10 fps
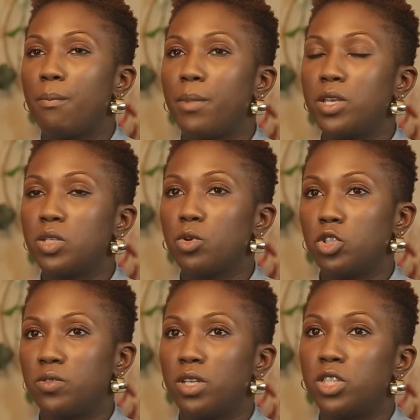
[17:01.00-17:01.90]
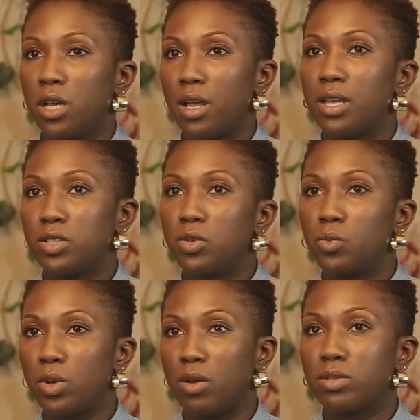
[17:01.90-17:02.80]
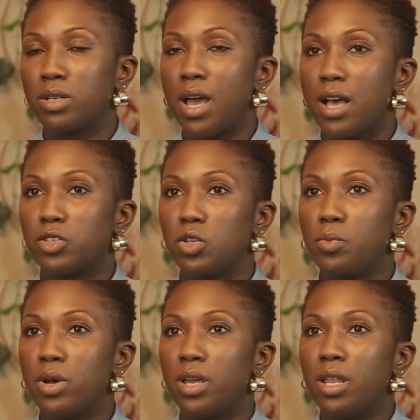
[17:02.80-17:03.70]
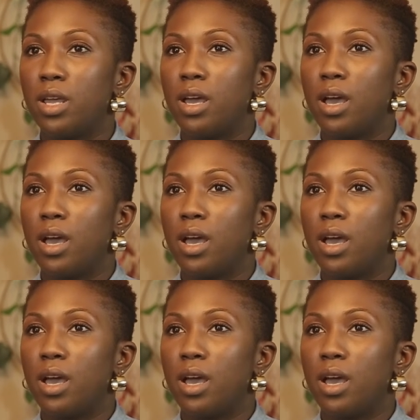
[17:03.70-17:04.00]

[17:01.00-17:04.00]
based on what you said, you kind of answered what I was going to ask you, but